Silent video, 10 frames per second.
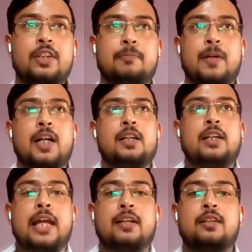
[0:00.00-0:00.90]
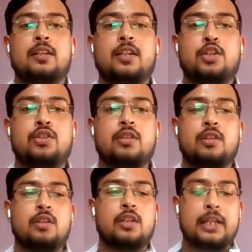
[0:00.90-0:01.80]
with the part, like
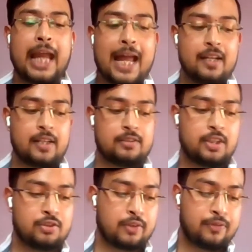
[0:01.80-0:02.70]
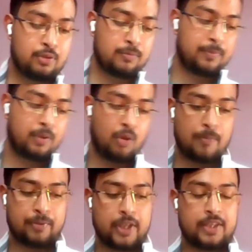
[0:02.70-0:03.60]
the GAN consists of two
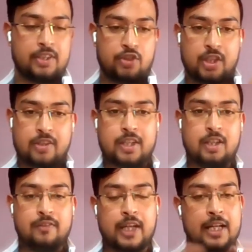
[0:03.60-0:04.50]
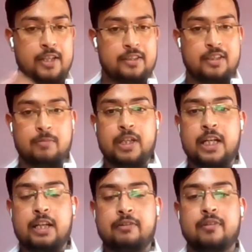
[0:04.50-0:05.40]
components: generative and
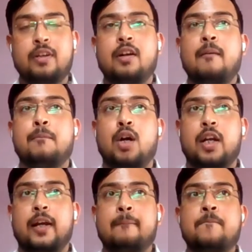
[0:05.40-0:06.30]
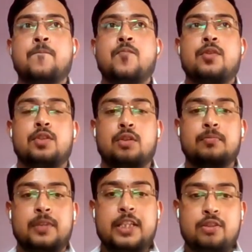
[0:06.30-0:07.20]
discriminative modeling.
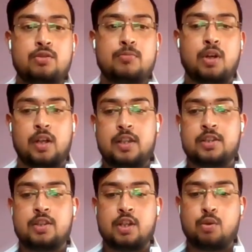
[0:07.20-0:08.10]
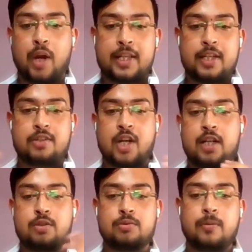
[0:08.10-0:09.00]
So these two models together try
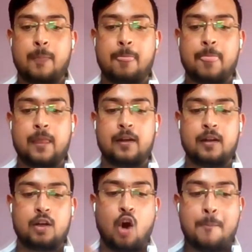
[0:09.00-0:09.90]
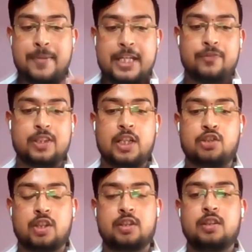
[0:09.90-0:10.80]
to compete with
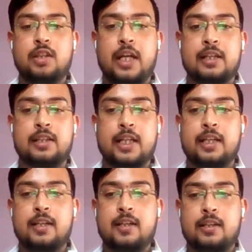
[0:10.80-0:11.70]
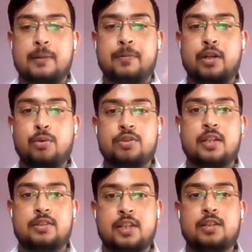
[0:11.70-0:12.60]
each other, and then they produce the
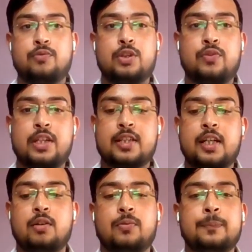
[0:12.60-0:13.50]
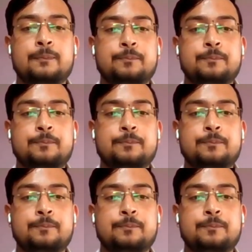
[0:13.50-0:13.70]
results which we desire now.